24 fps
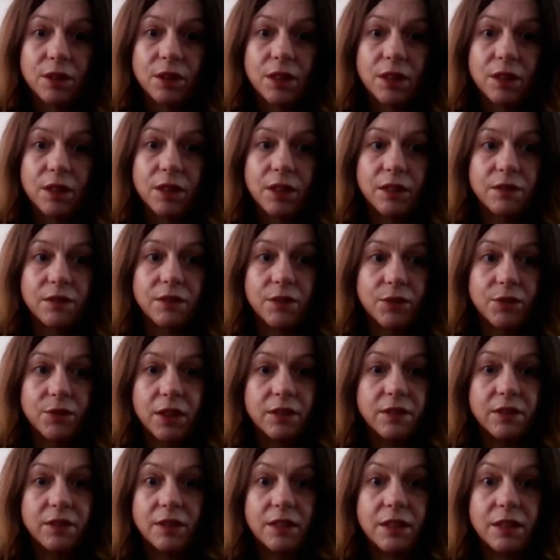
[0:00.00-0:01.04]
They
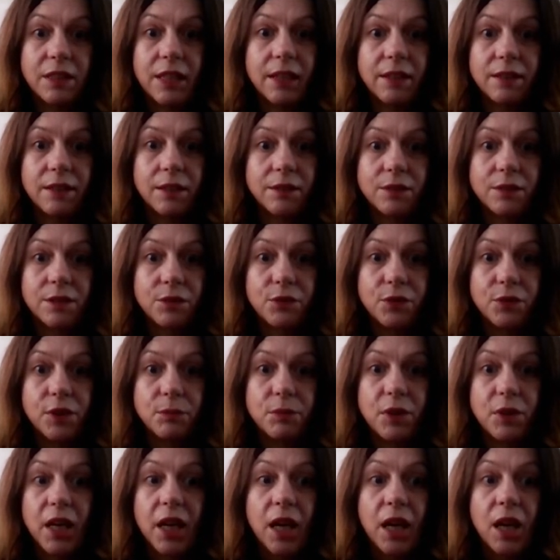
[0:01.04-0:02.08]
suffocated to death under the
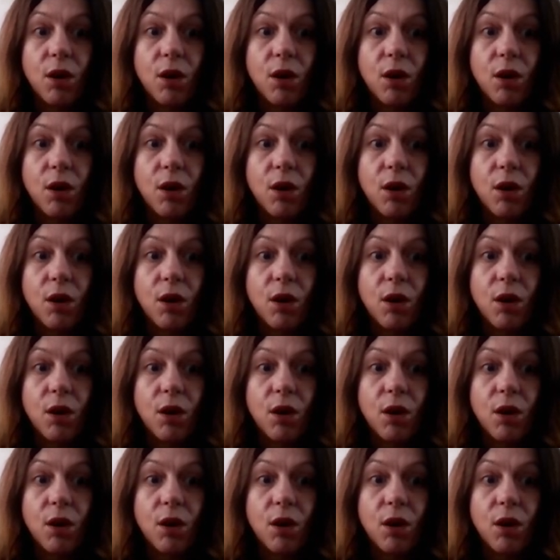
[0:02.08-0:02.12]
fumes,